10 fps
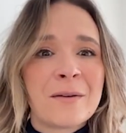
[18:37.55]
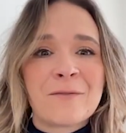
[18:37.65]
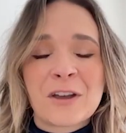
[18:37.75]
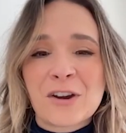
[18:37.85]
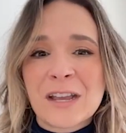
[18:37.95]

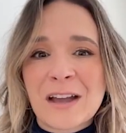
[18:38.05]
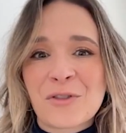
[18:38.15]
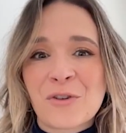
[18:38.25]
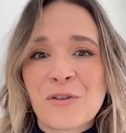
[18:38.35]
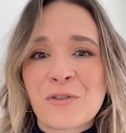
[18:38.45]
figuring out
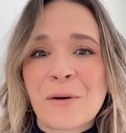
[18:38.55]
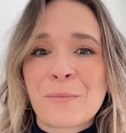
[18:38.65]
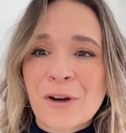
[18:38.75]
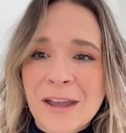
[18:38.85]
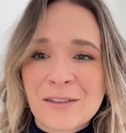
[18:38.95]
their overall
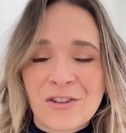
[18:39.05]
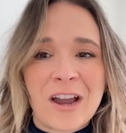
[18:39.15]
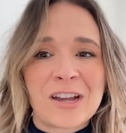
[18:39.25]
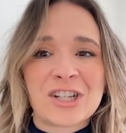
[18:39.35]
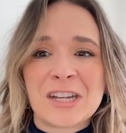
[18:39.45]
brand
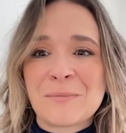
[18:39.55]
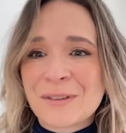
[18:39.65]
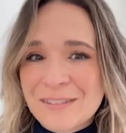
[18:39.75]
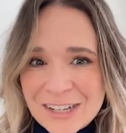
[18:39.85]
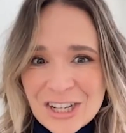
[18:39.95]
strategy,
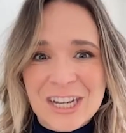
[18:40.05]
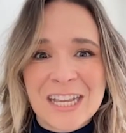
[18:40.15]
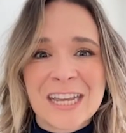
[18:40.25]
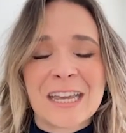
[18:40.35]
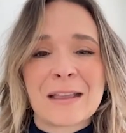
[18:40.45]

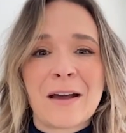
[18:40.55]
positioning,